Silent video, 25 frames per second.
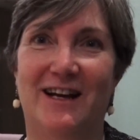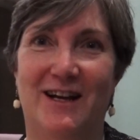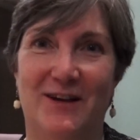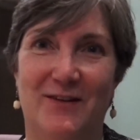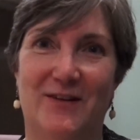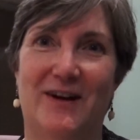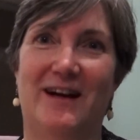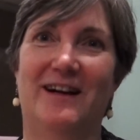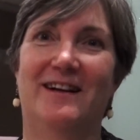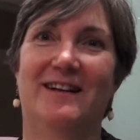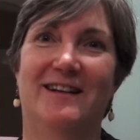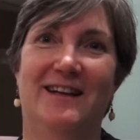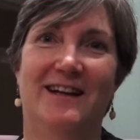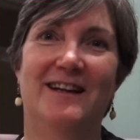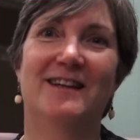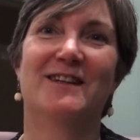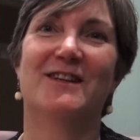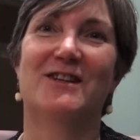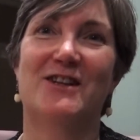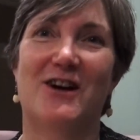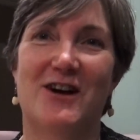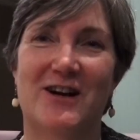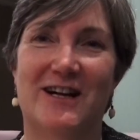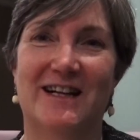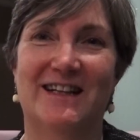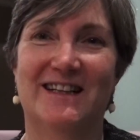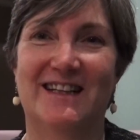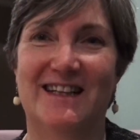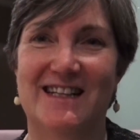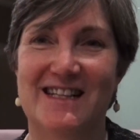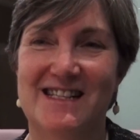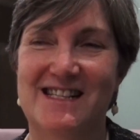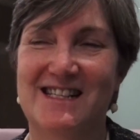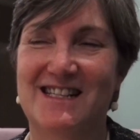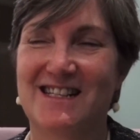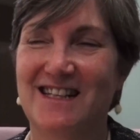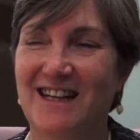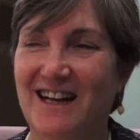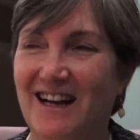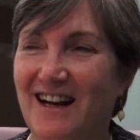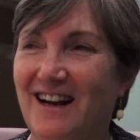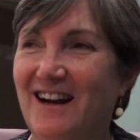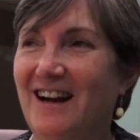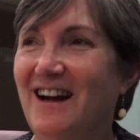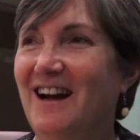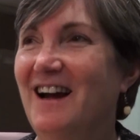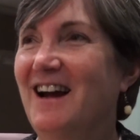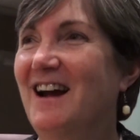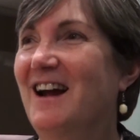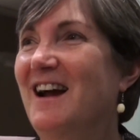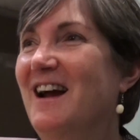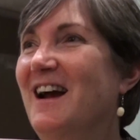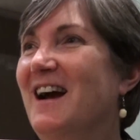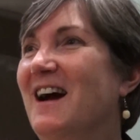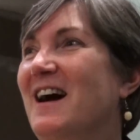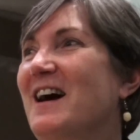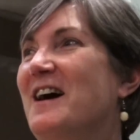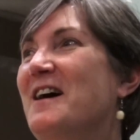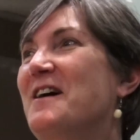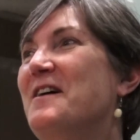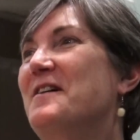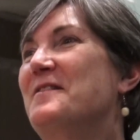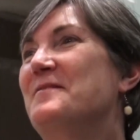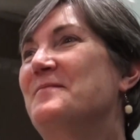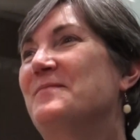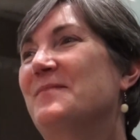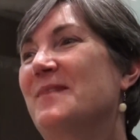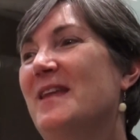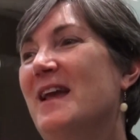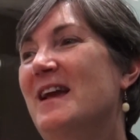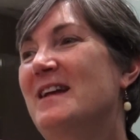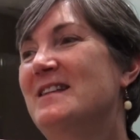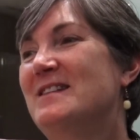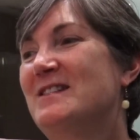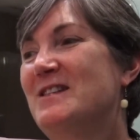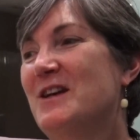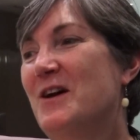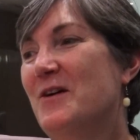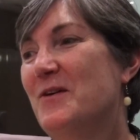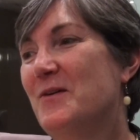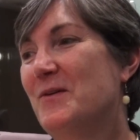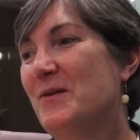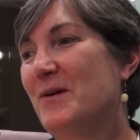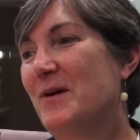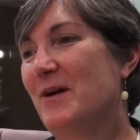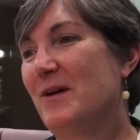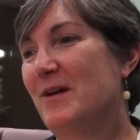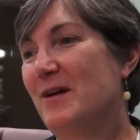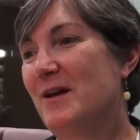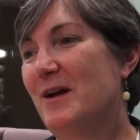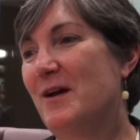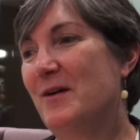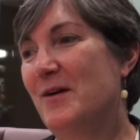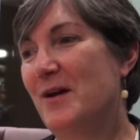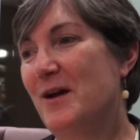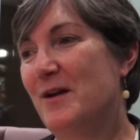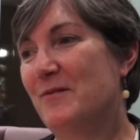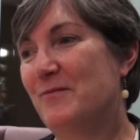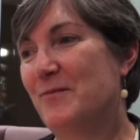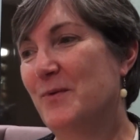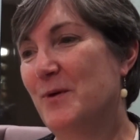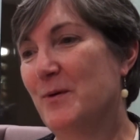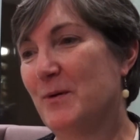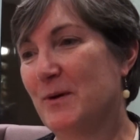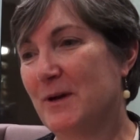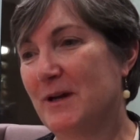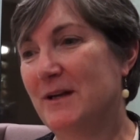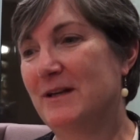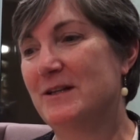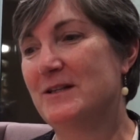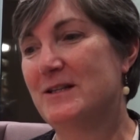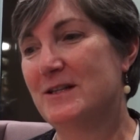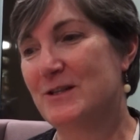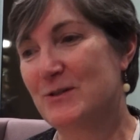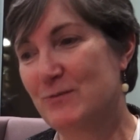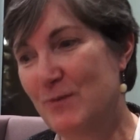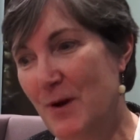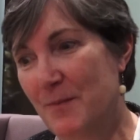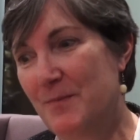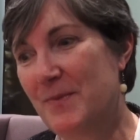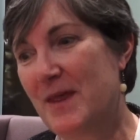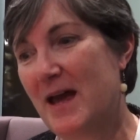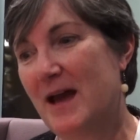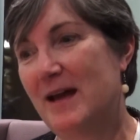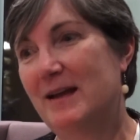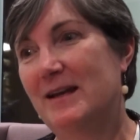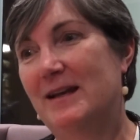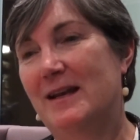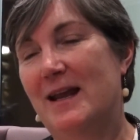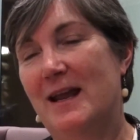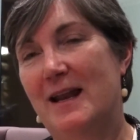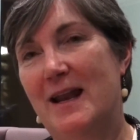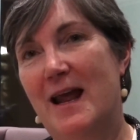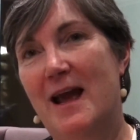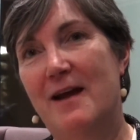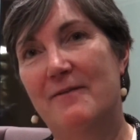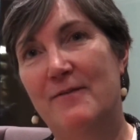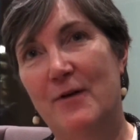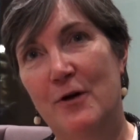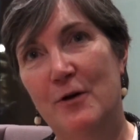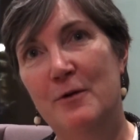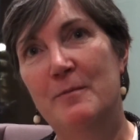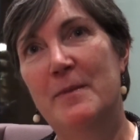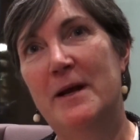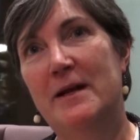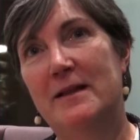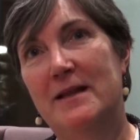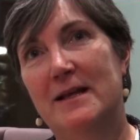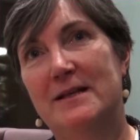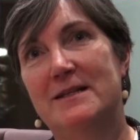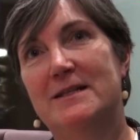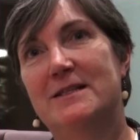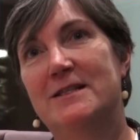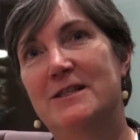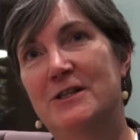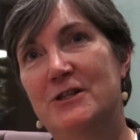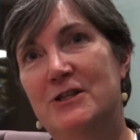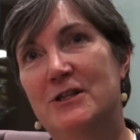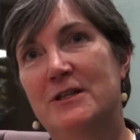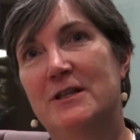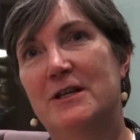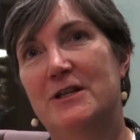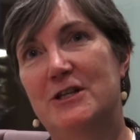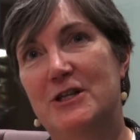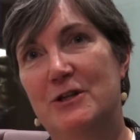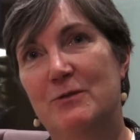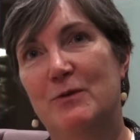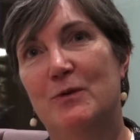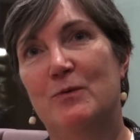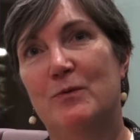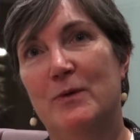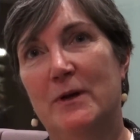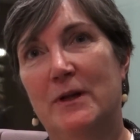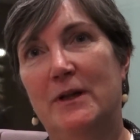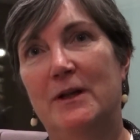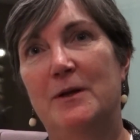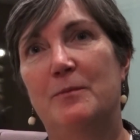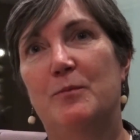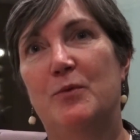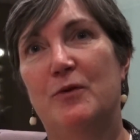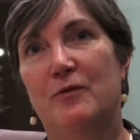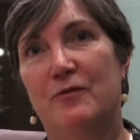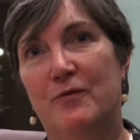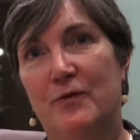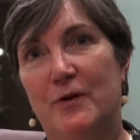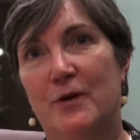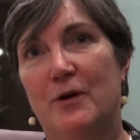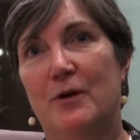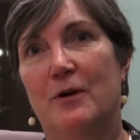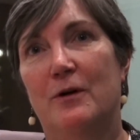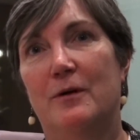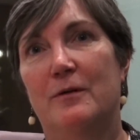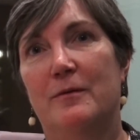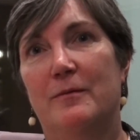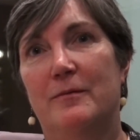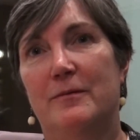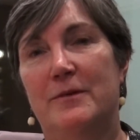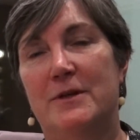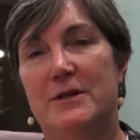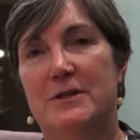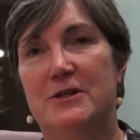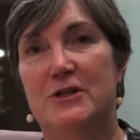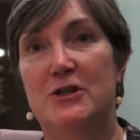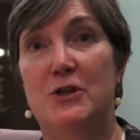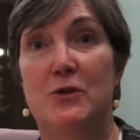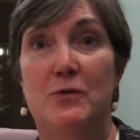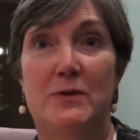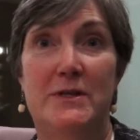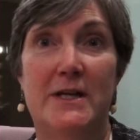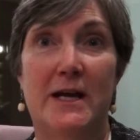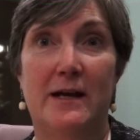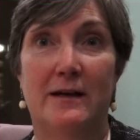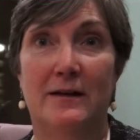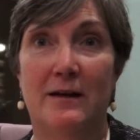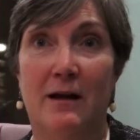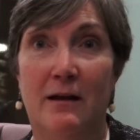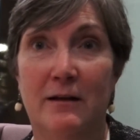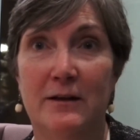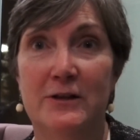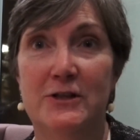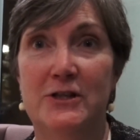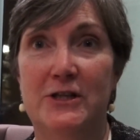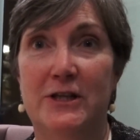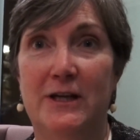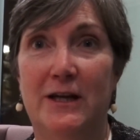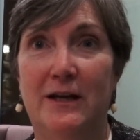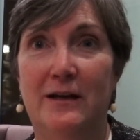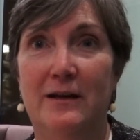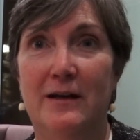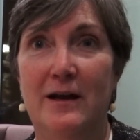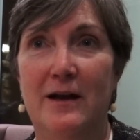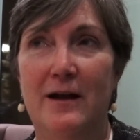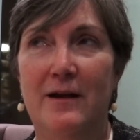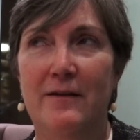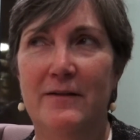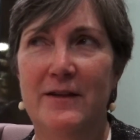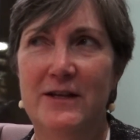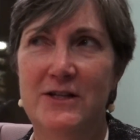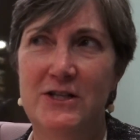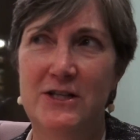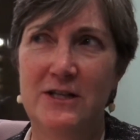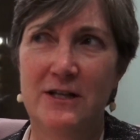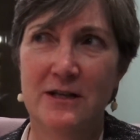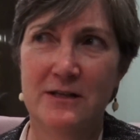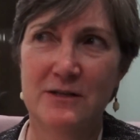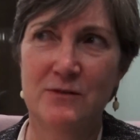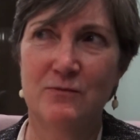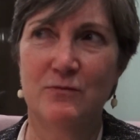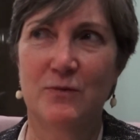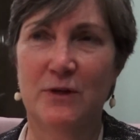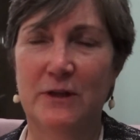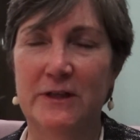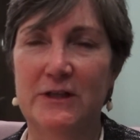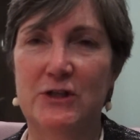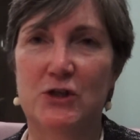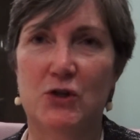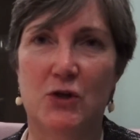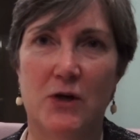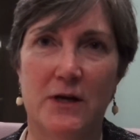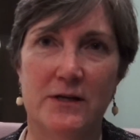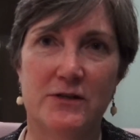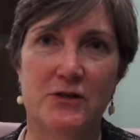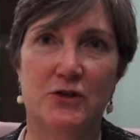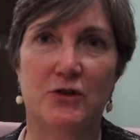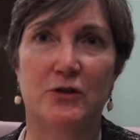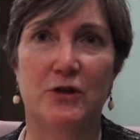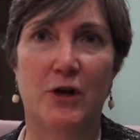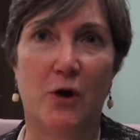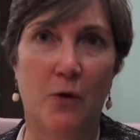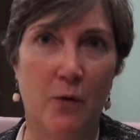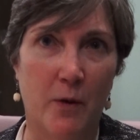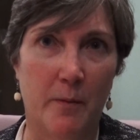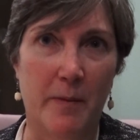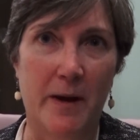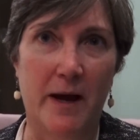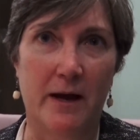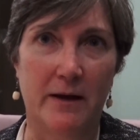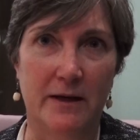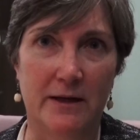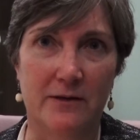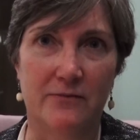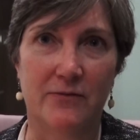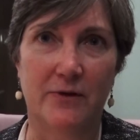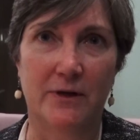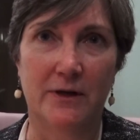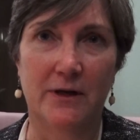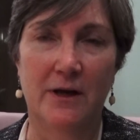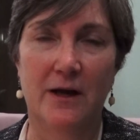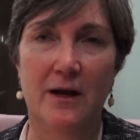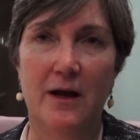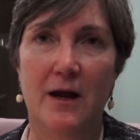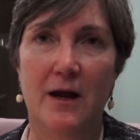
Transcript: In the dark at least. And so if we were going to disrupt that and have her make that decision that she would really prefer this new technology that she doesn't really trust or know about even,